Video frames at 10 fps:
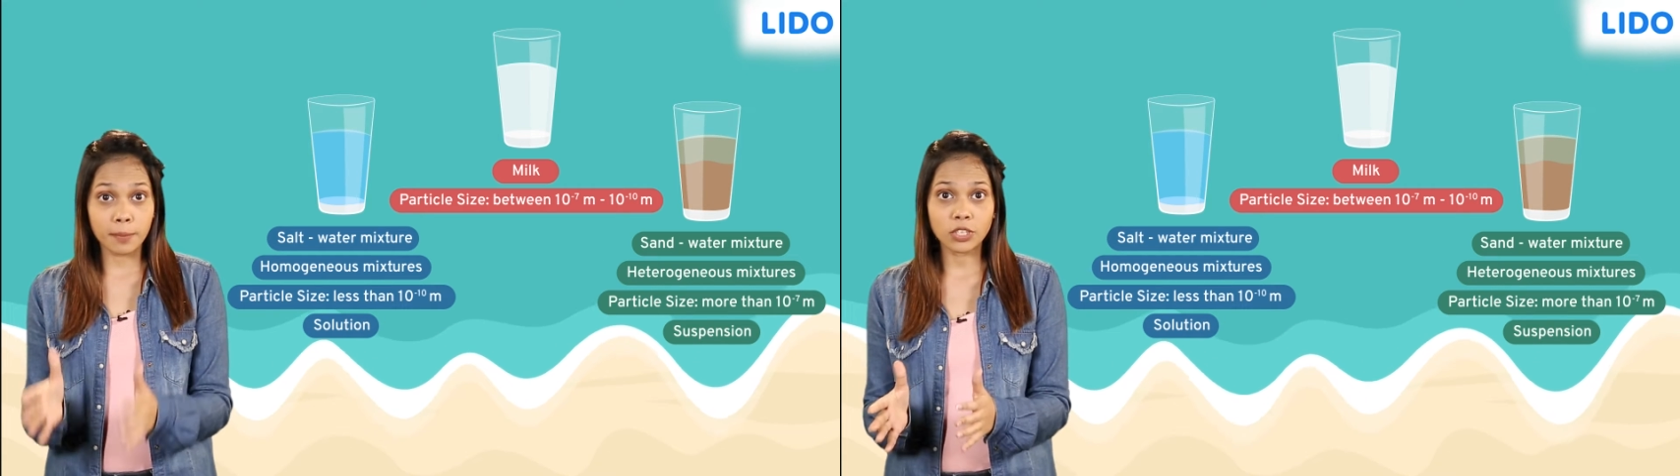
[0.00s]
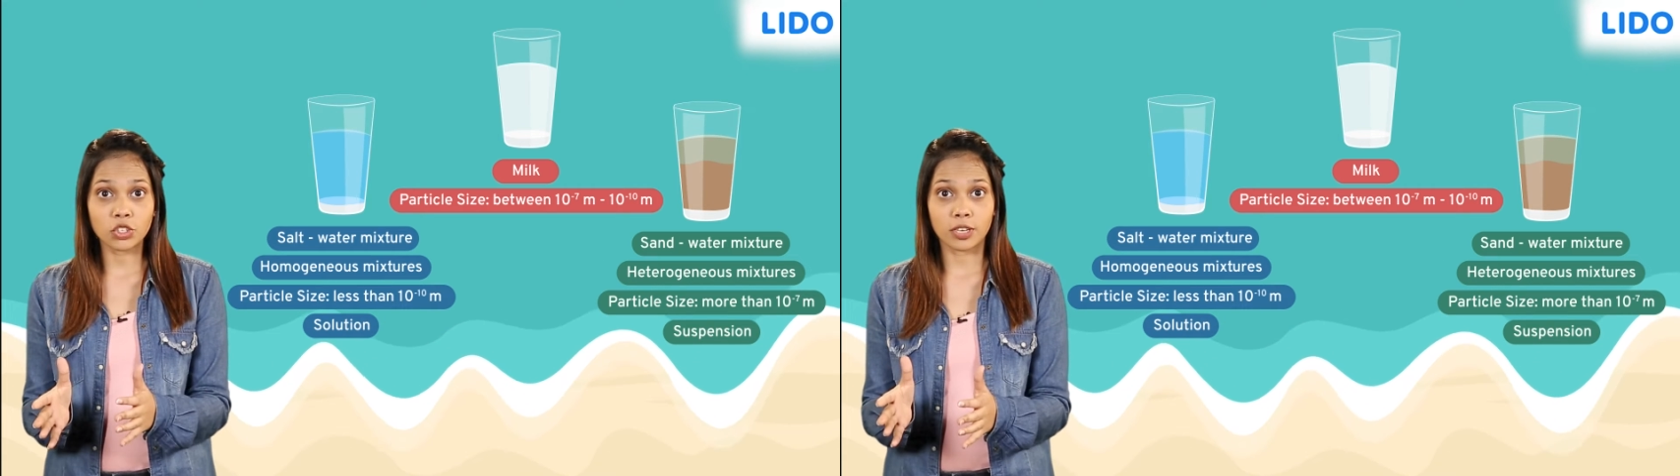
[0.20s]

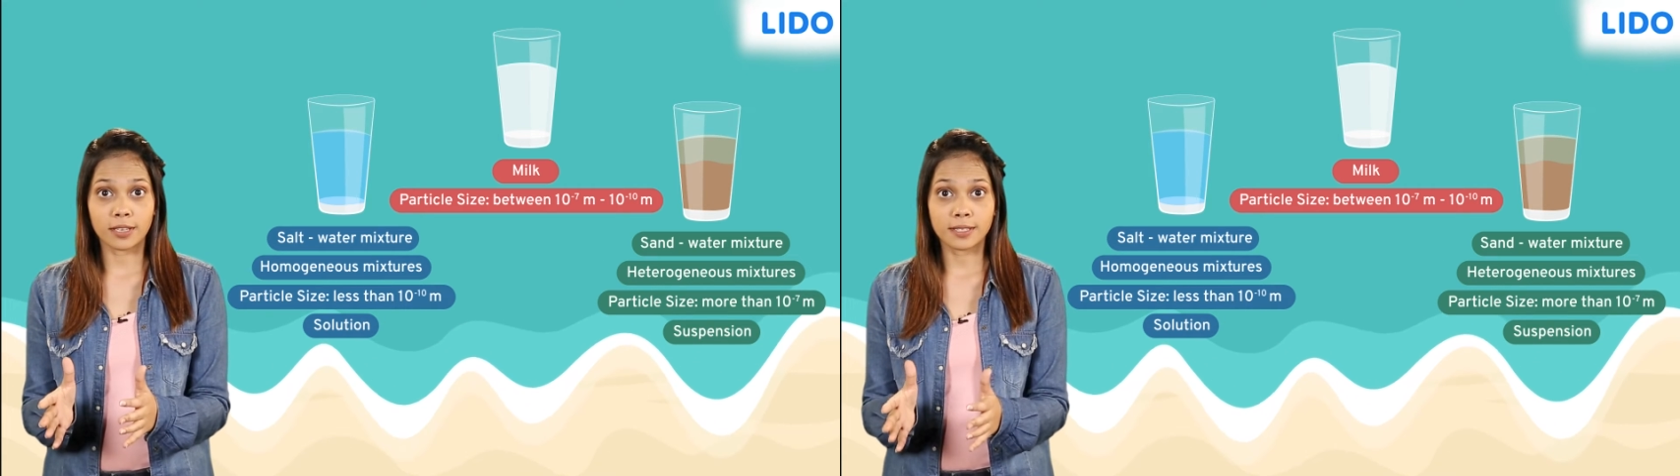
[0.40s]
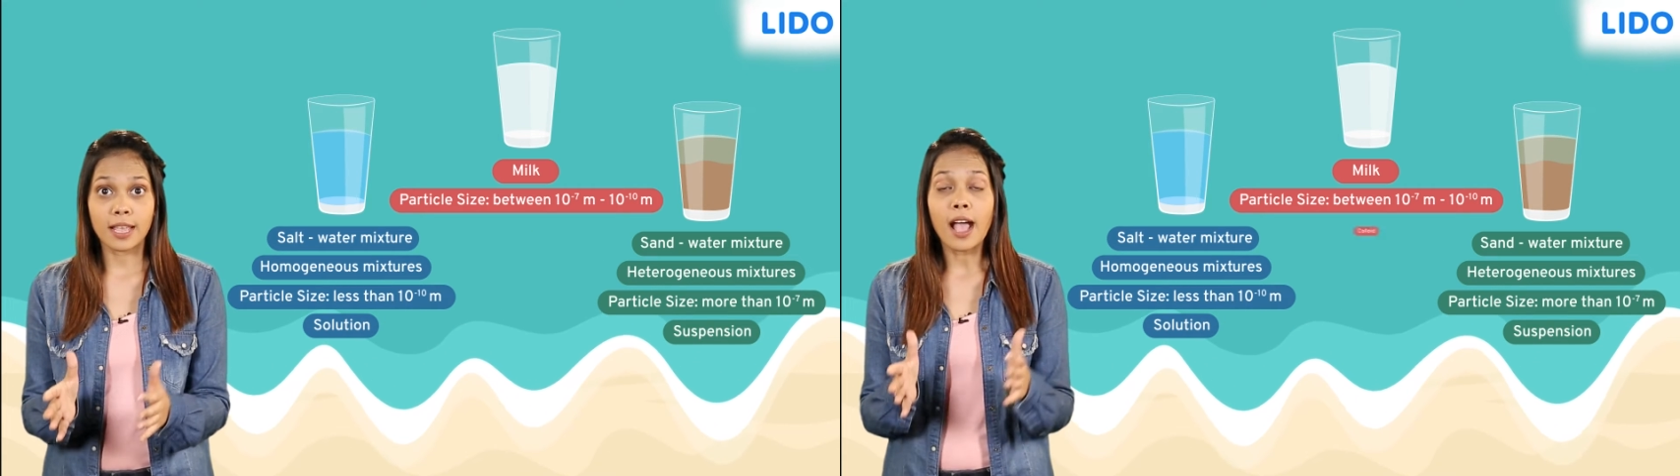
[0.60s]

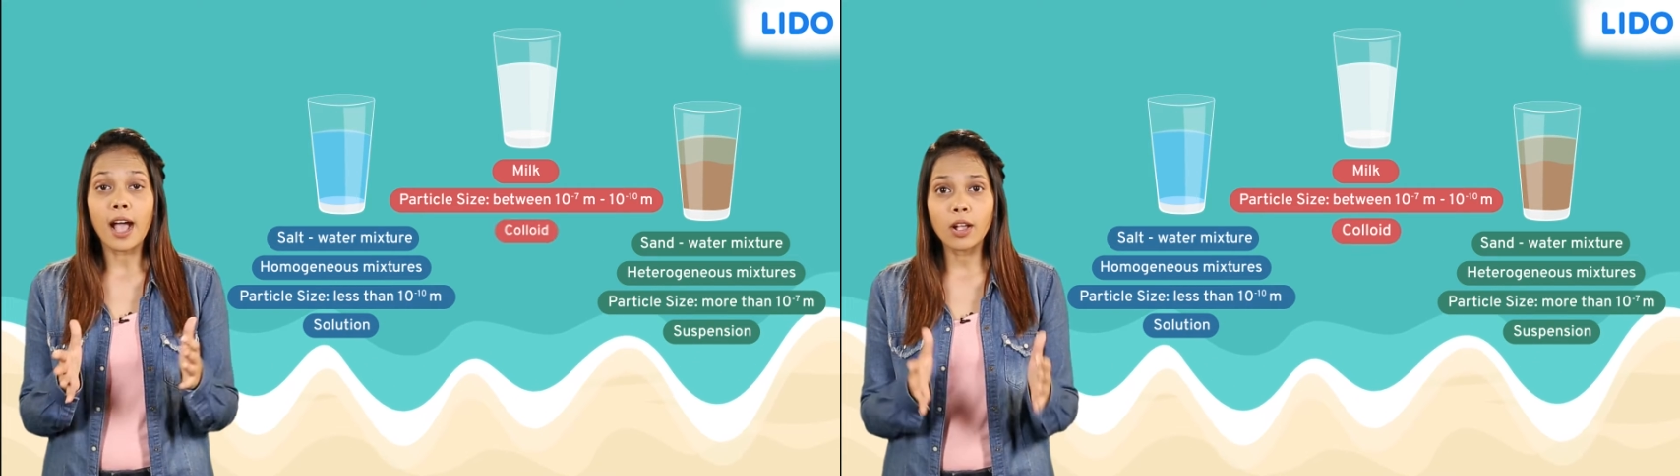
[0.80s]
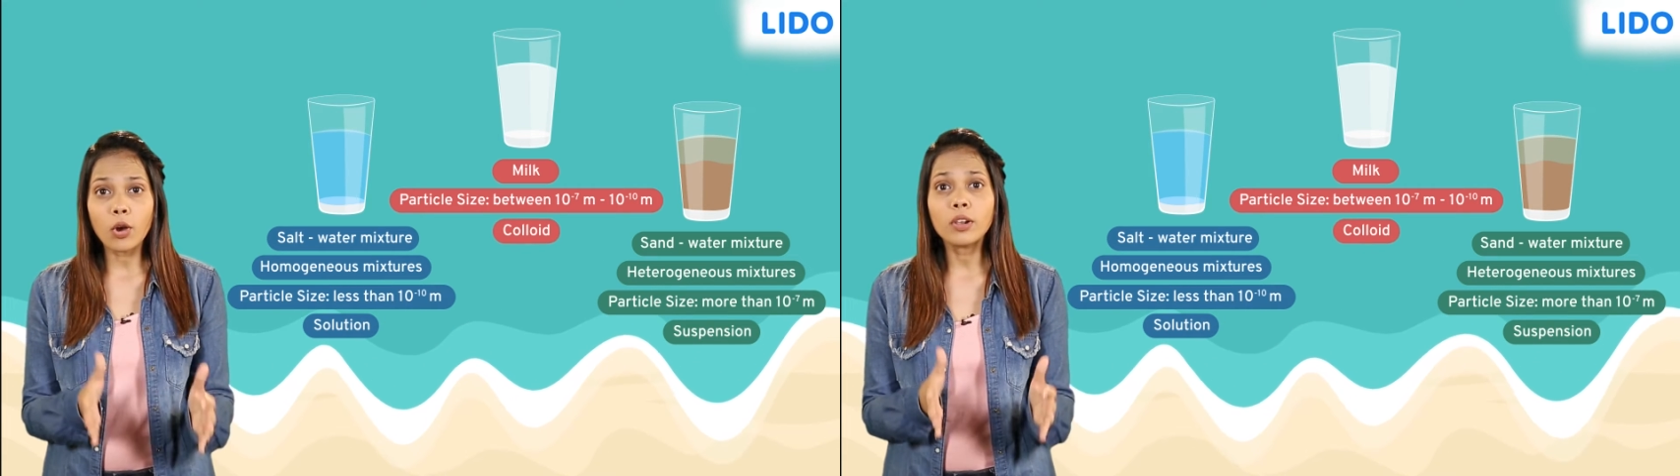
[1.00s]
mixtures
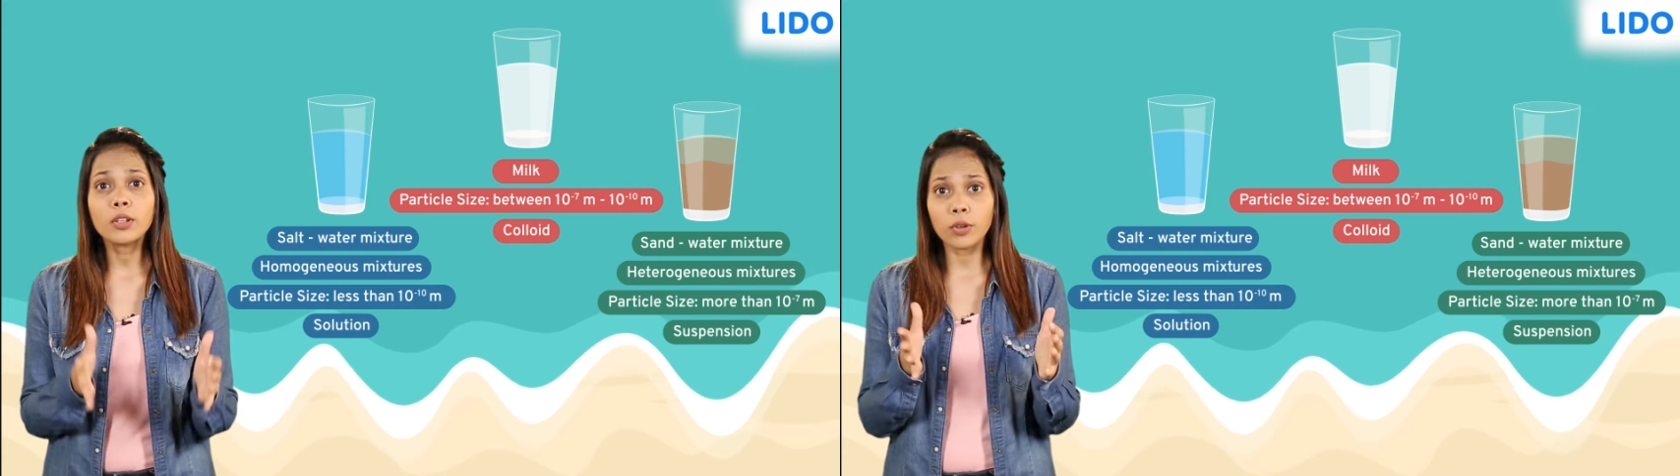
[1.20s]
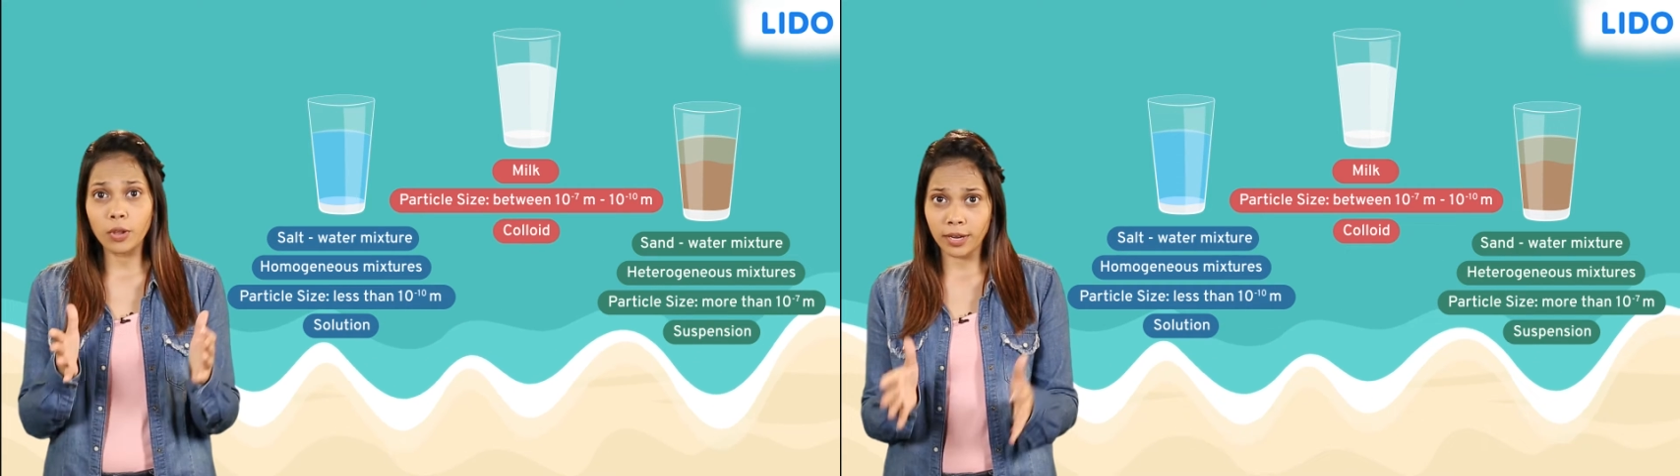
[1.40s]
are
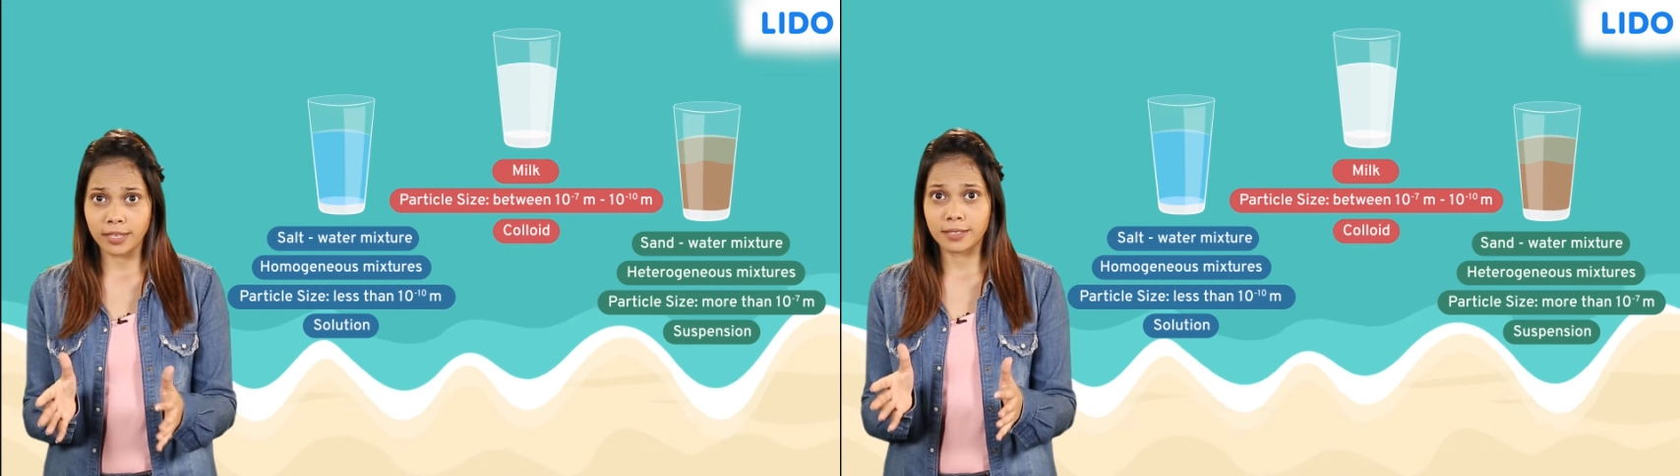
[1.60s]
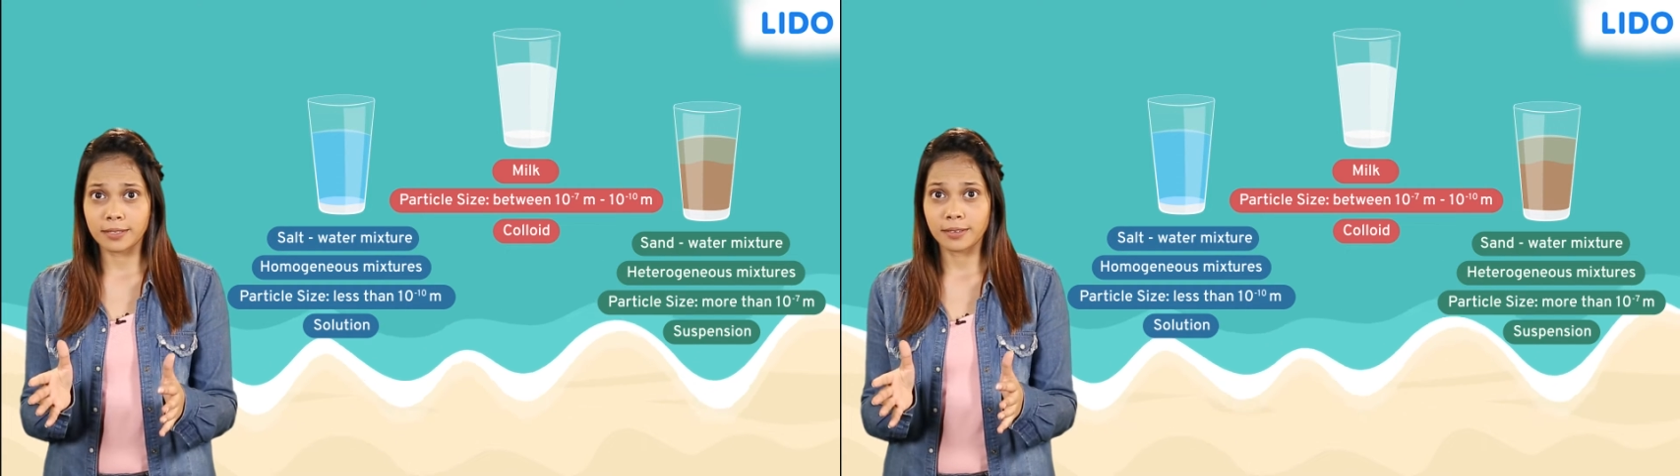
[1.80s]
called
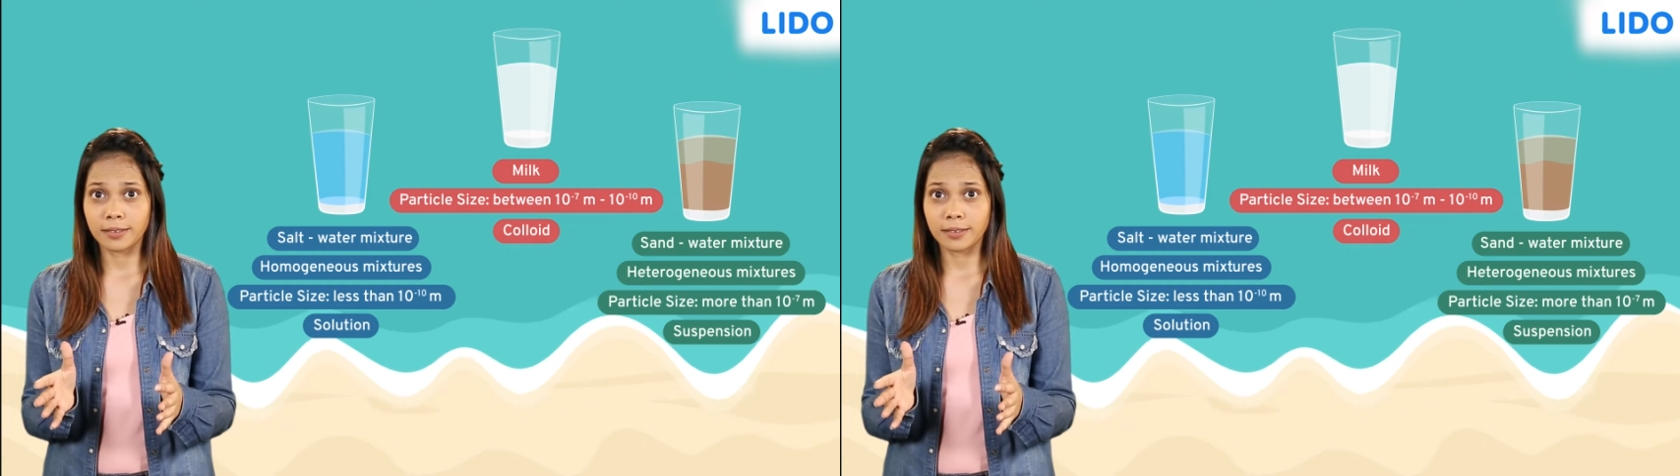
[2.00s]
colloids.